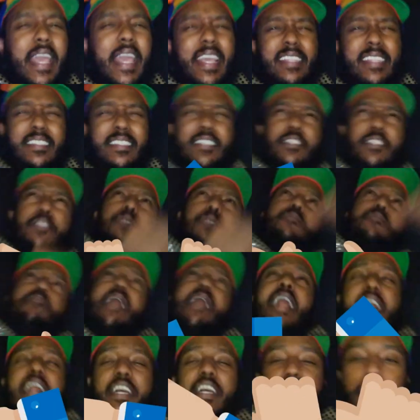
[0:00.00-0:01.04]
and
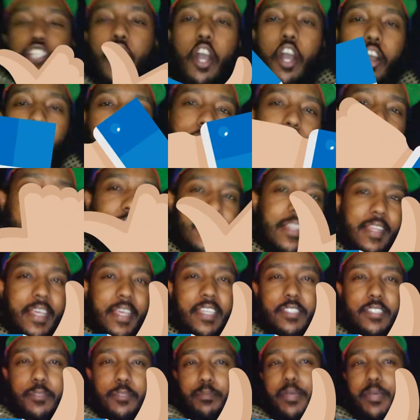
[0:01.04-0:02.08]
smash all the
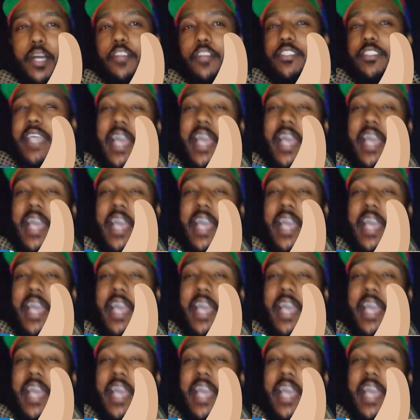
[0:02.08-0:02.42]
likes, bells,